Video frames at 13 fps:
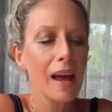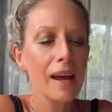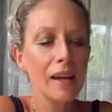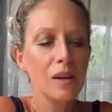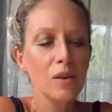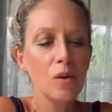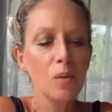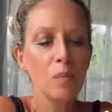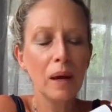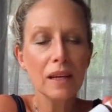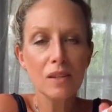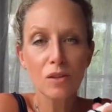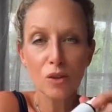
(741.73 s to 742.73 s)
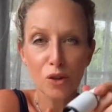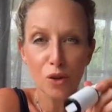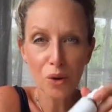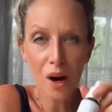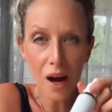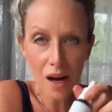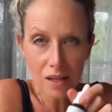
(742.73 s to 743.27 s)
And based on
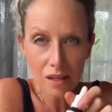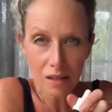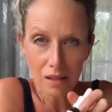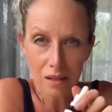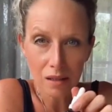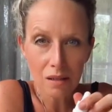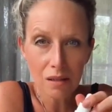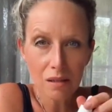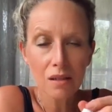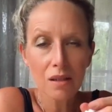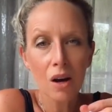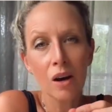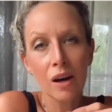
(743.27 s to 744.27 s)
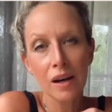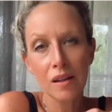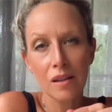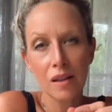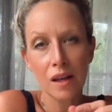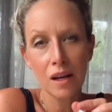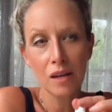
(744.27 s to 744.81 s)
your answers, I
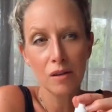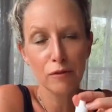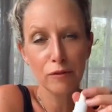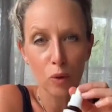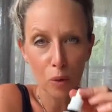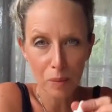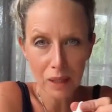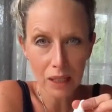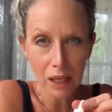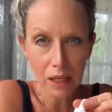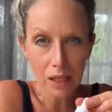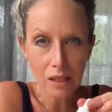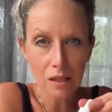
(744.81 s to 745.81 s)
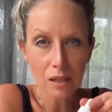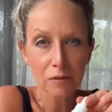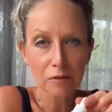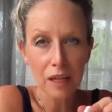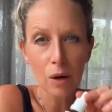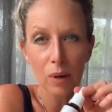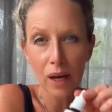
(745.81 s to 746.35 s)
then formulate a
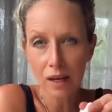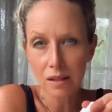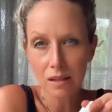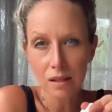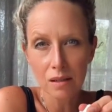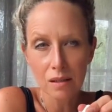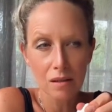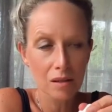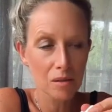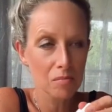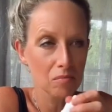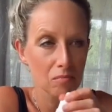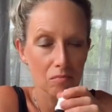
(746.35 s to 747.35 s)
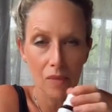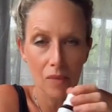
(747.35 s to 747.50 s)
flower essence